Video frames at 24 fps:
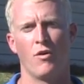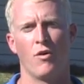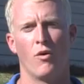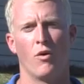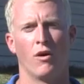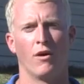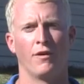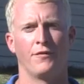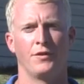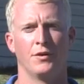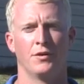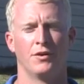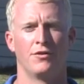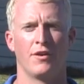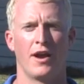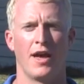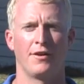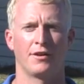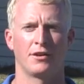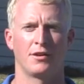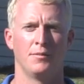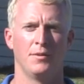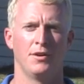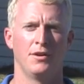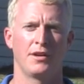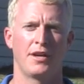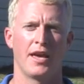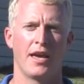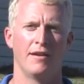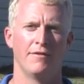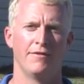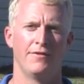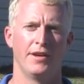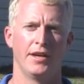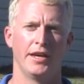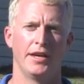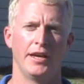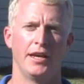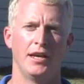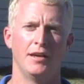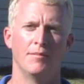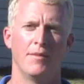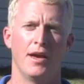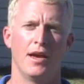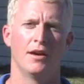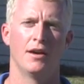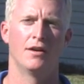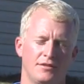or if you would rather communicate via
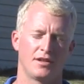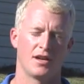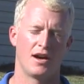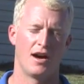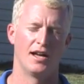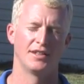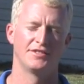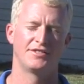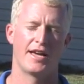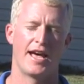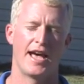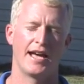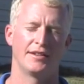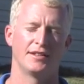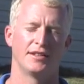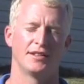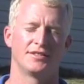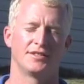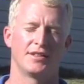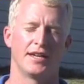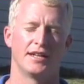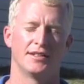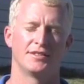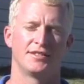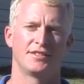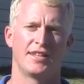email, contact us at